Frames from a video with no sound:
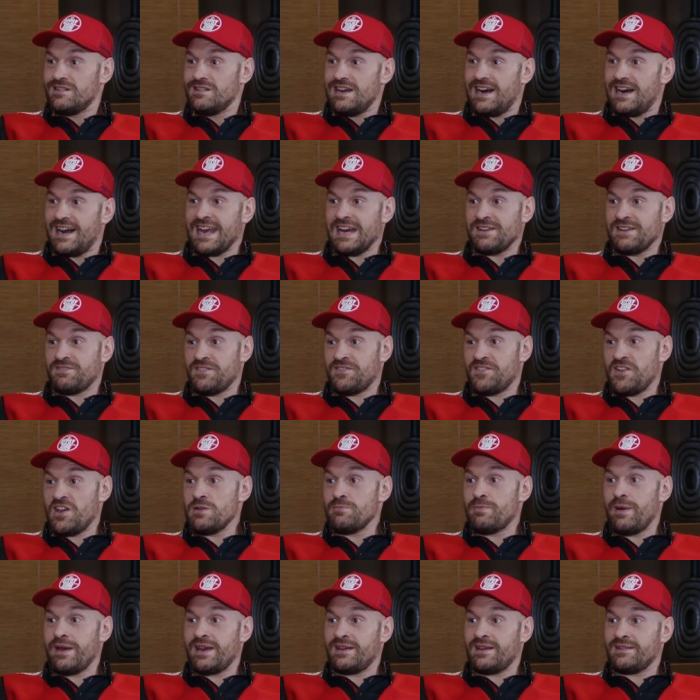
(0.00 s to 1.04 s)
and I have a few
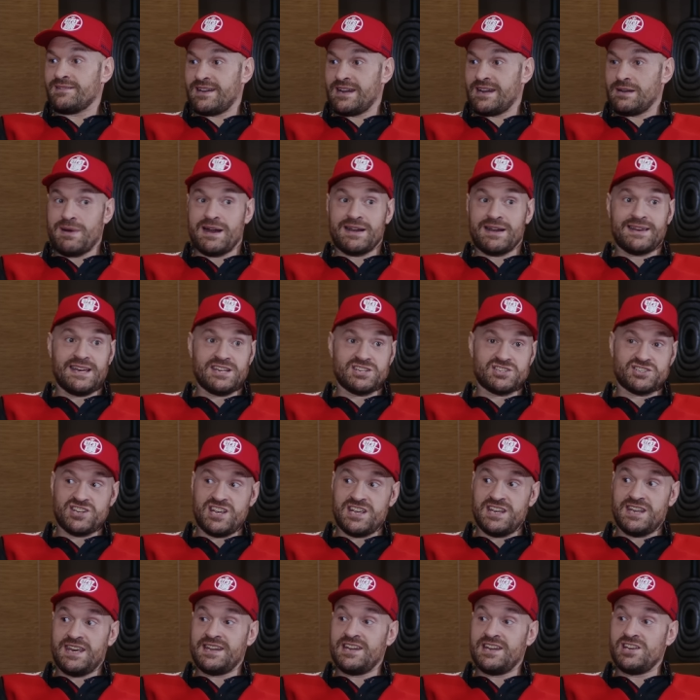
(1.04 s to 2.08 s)
beers and a man gets
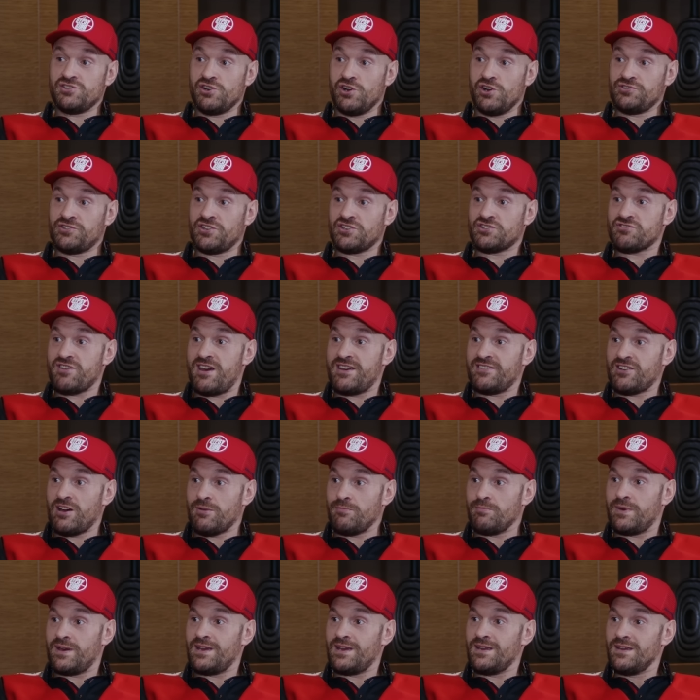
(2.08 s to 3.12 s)
cheeky and he draws it straight
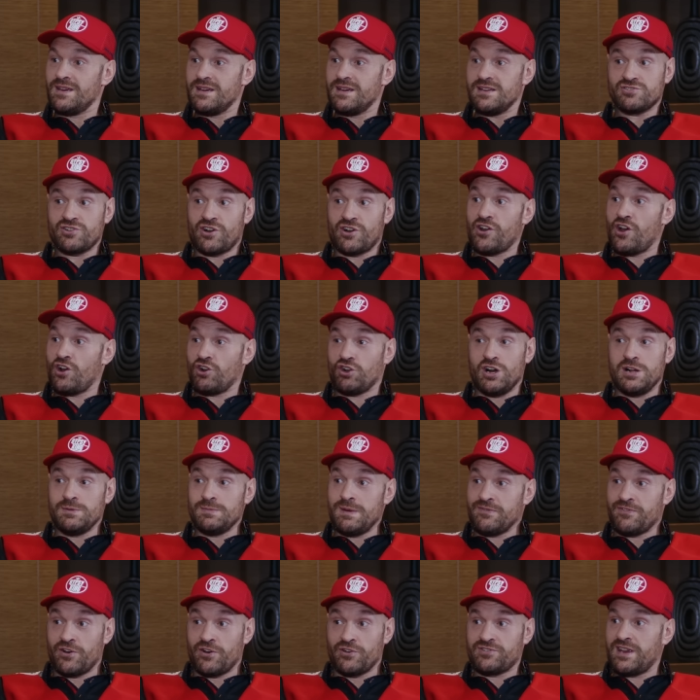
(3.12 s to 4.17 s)
on me, he's going to knock all my
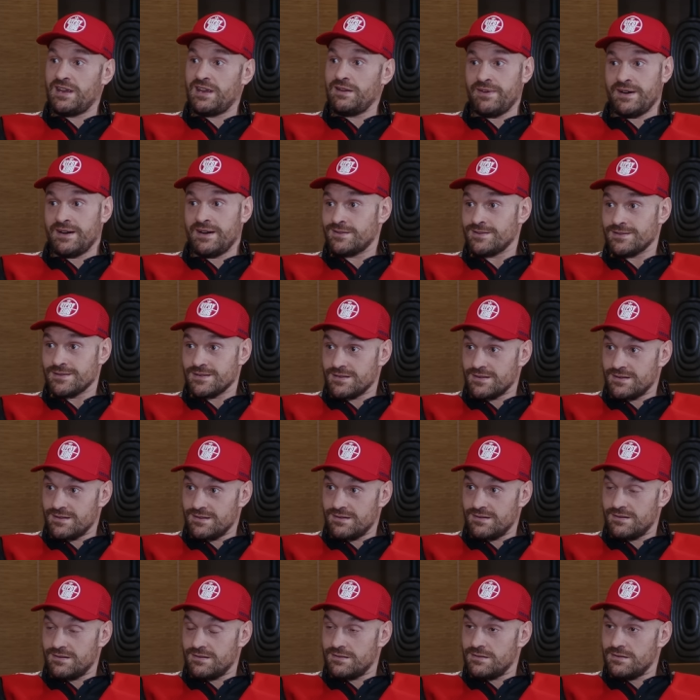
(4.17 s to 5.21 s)
front teeth out.
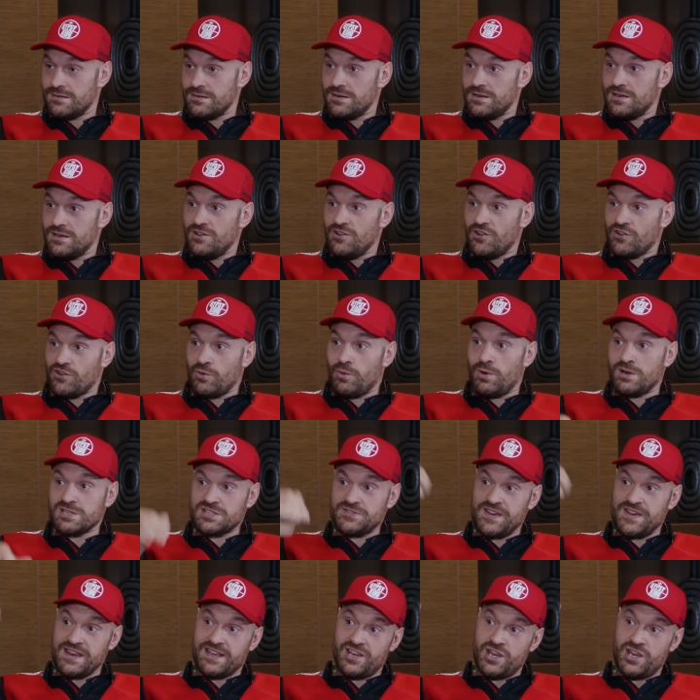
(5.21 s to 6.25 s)
So what do you
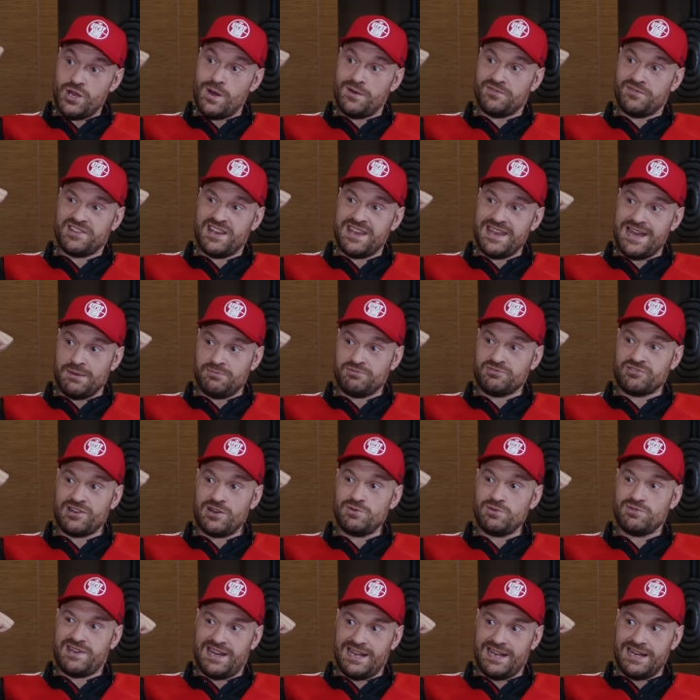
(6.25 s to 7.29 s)
think a UFC
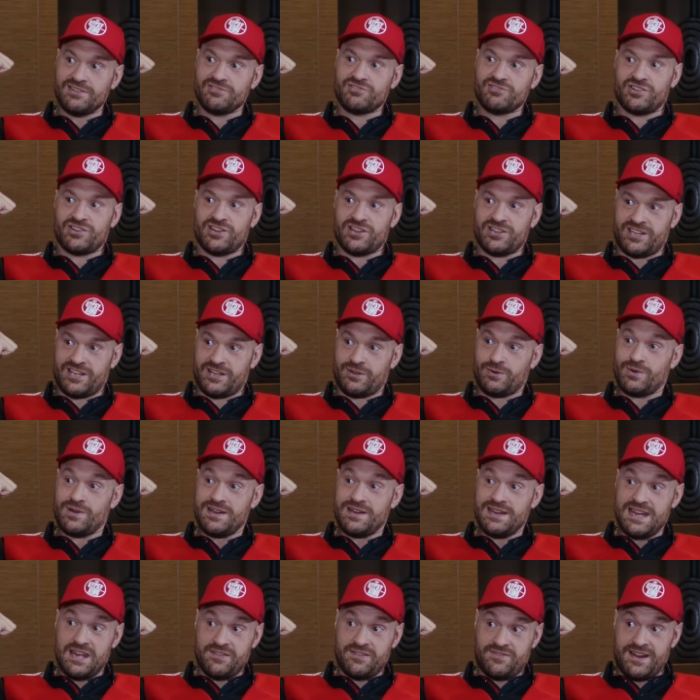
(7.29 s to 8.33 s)
absolute killer's going to do
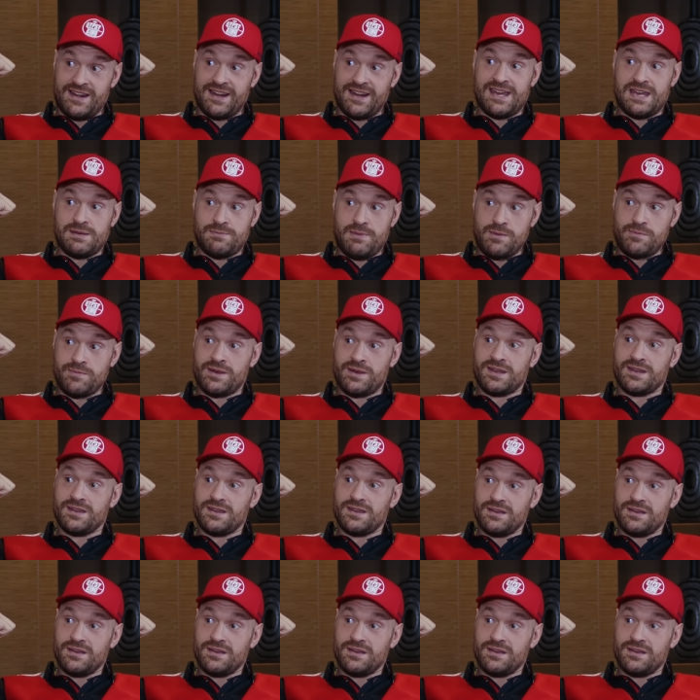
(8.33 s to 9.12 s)
if I let him hit me?